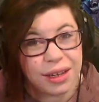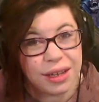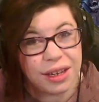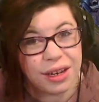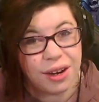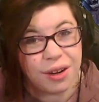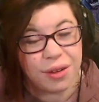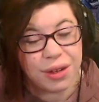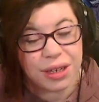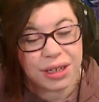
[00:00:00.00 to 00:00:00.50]
you
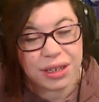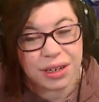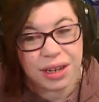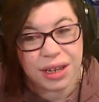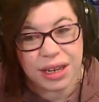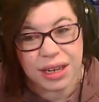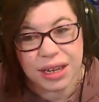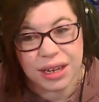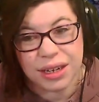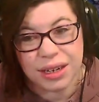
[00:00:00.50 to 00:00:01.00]
know, in
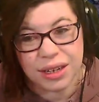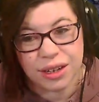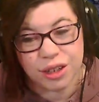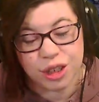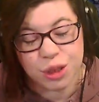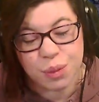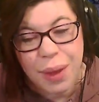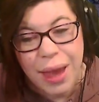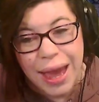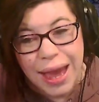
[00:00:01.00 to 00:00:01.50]
in
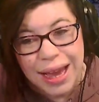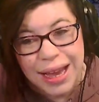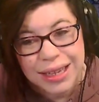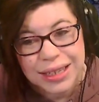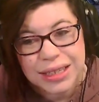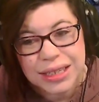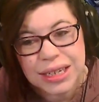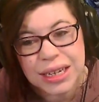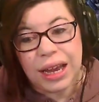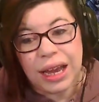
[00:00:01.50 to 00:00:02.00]
years
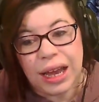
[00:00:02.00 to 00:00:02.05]
past.